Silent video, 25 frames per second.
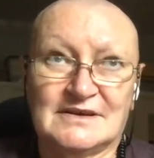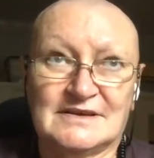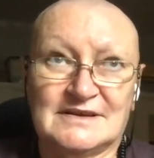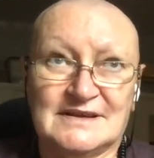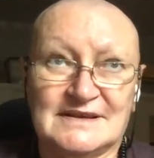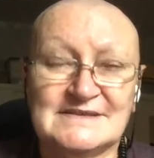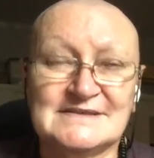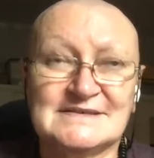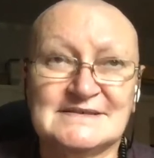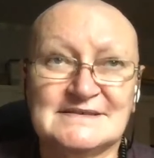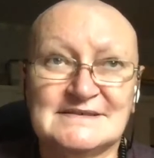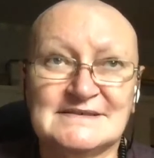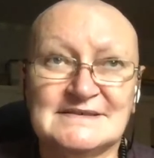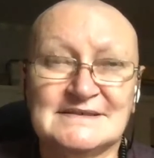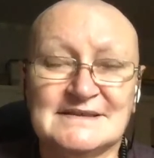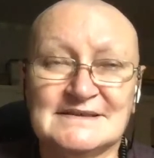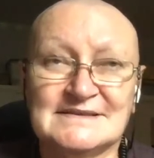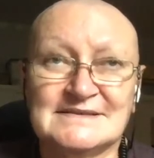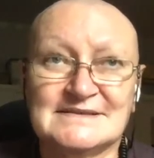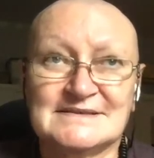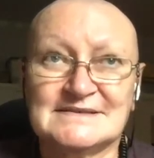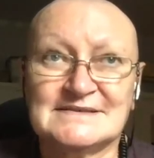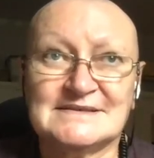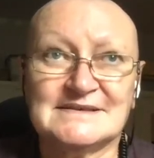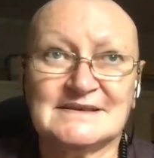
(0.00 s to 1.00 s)
That's
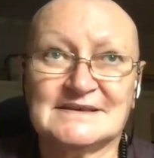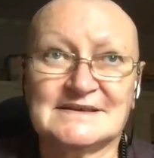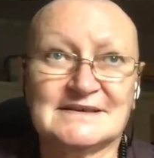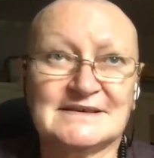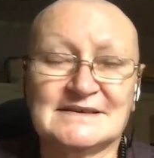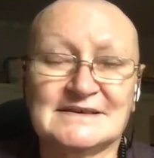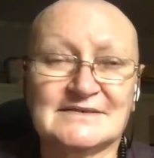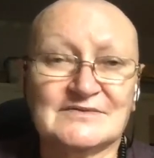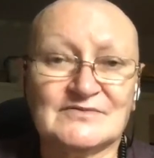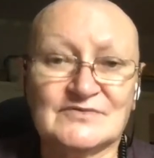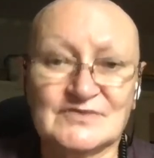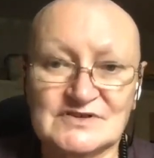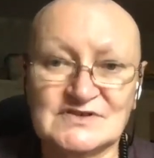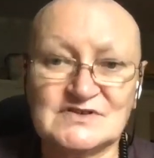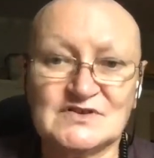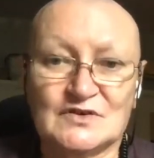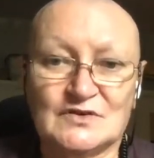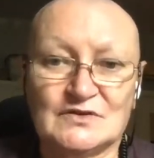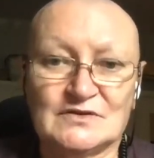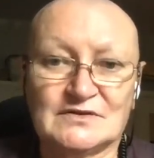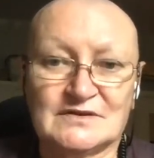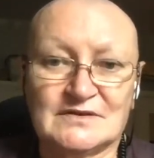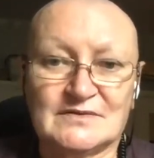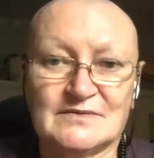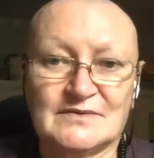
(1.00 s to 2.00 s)
a
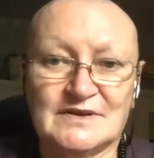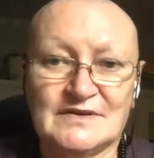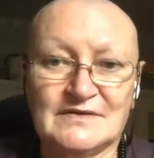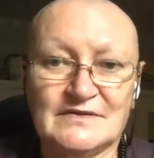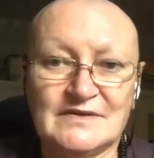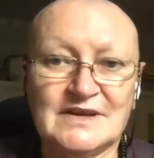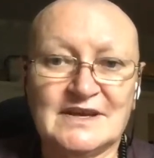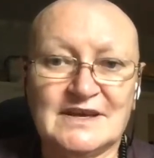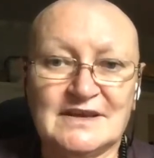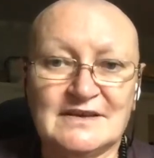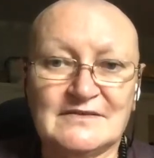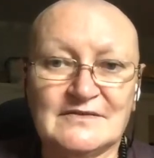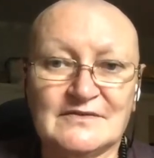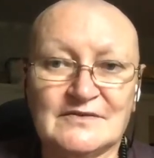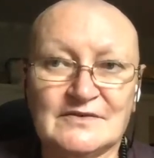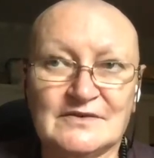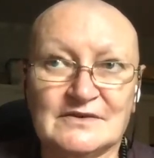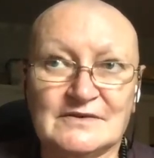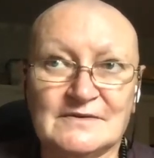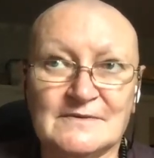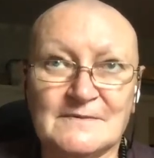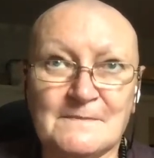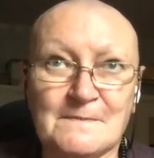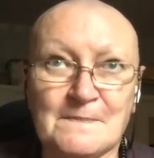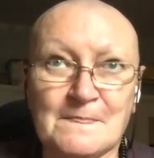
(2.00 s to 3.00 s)
result when we give.
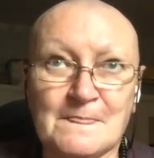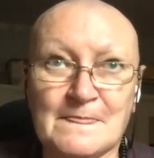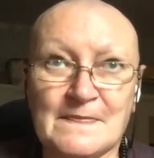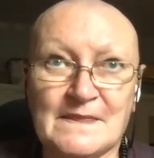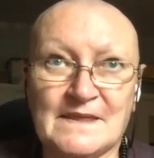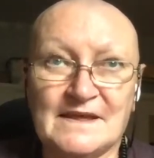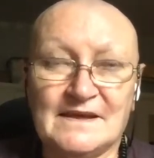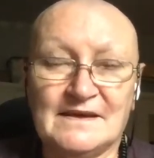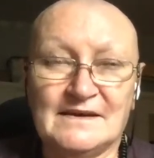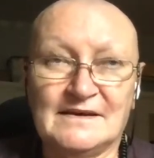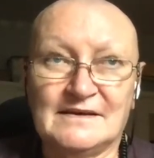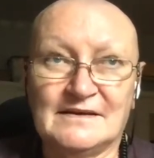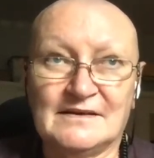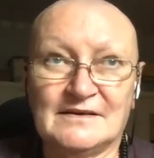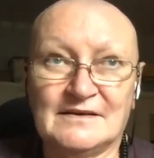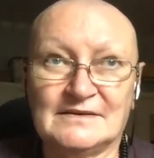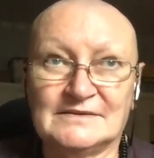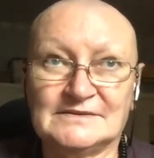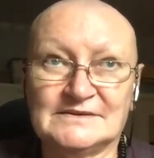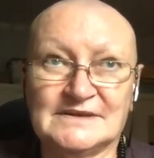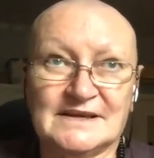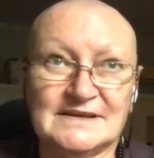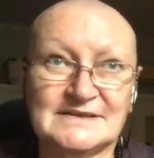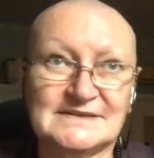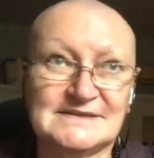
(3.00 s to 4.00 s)

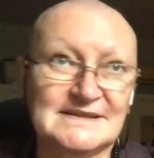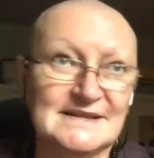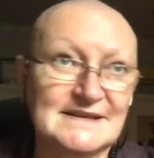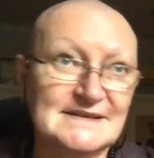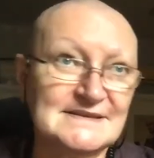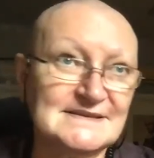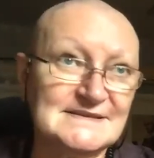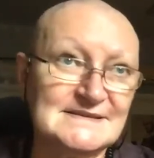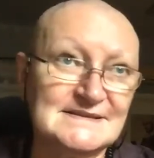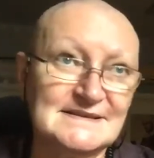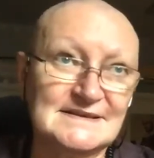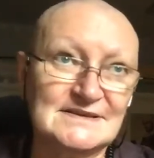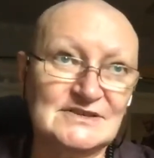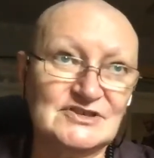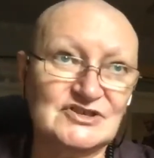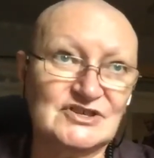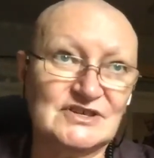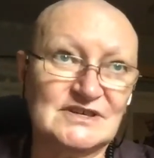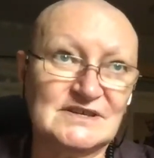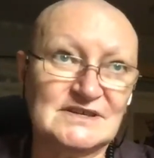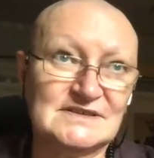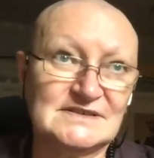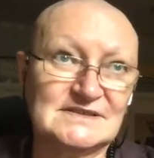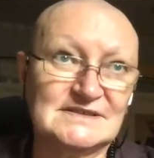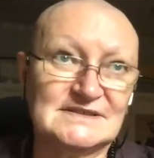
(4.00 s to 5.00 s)
There's less
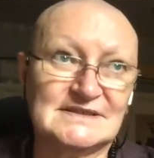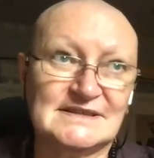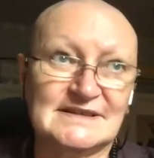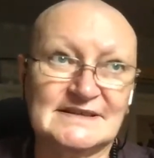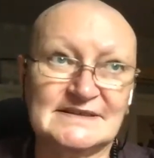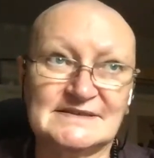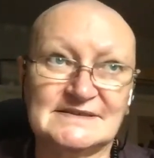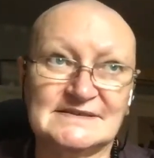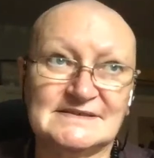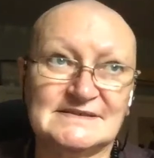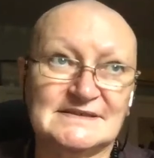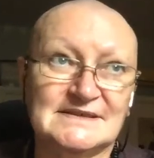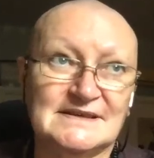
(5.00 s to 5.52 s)
stinginess, less